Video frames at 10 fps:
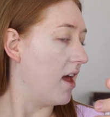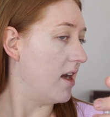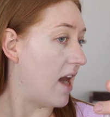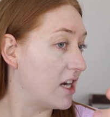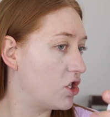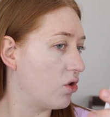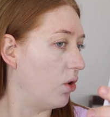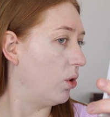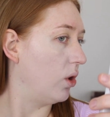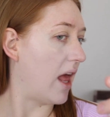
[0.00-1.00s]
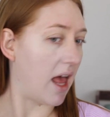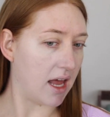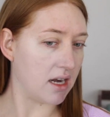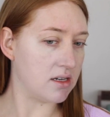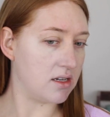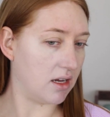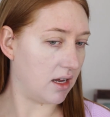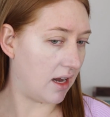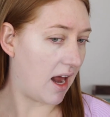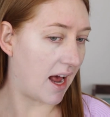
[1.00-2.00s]
natural and
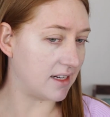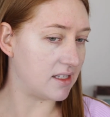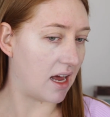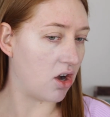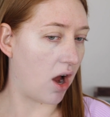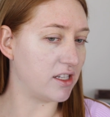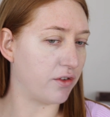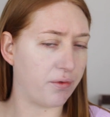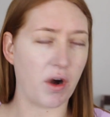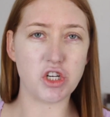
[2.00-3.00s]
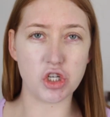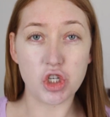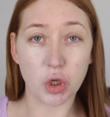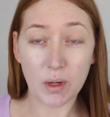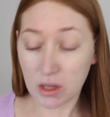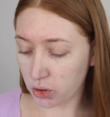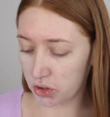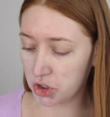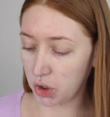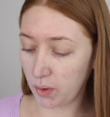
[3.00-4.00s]
it has that nice fresh dewy
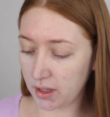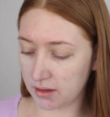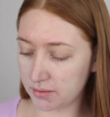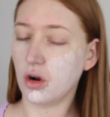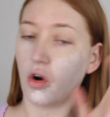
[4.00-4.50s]
look to it.